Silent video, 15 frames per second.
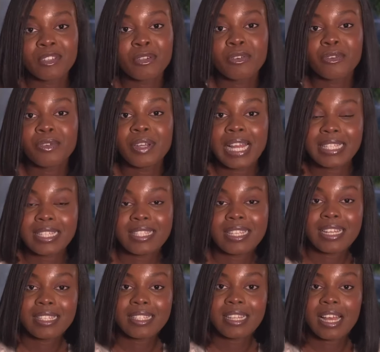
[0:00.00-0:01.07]
Google
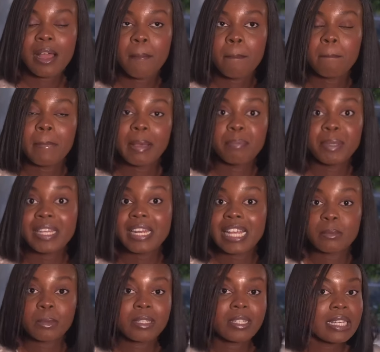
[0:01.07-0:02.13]
AdSense that my pin
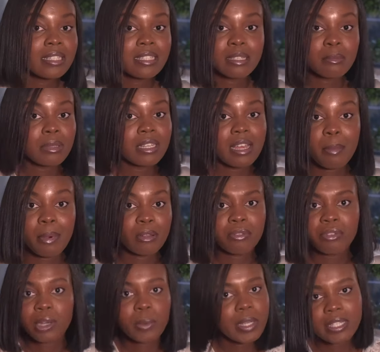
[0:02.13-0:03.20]
has been sent to me about
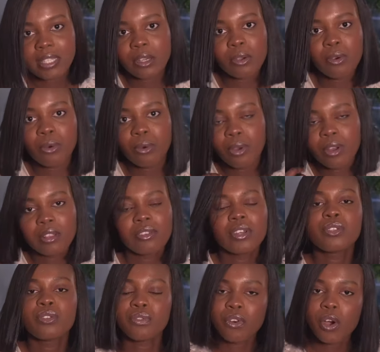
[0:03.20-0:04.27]
3 weeks ago,
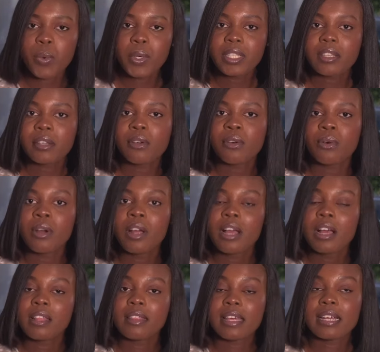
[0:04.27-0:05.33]
3 to 4 weeks ago,
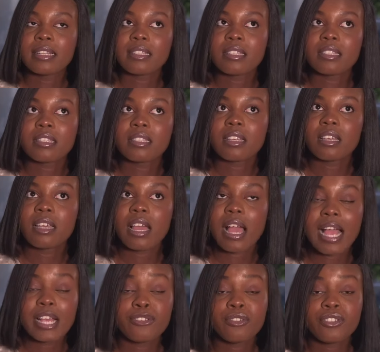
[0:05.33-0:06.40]
that
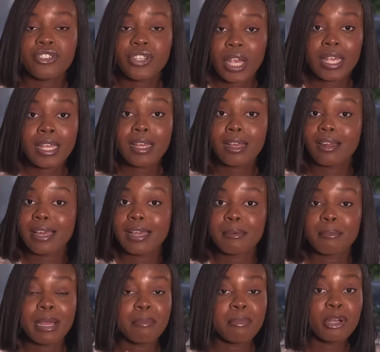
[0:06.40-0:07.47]
I should check like
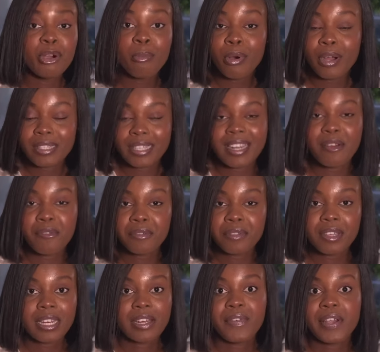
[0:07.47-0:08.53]
my mailbox and
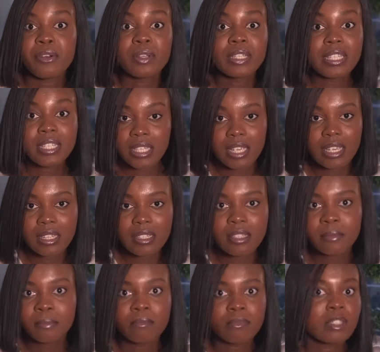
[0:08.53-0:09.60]
everything. And if I don't see
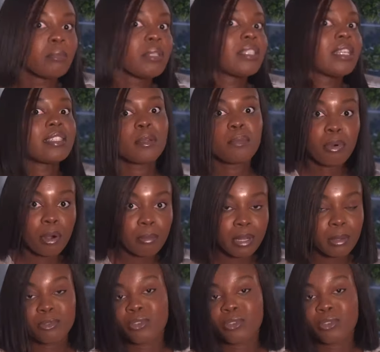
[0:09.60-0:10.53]
it, it means there's a problem.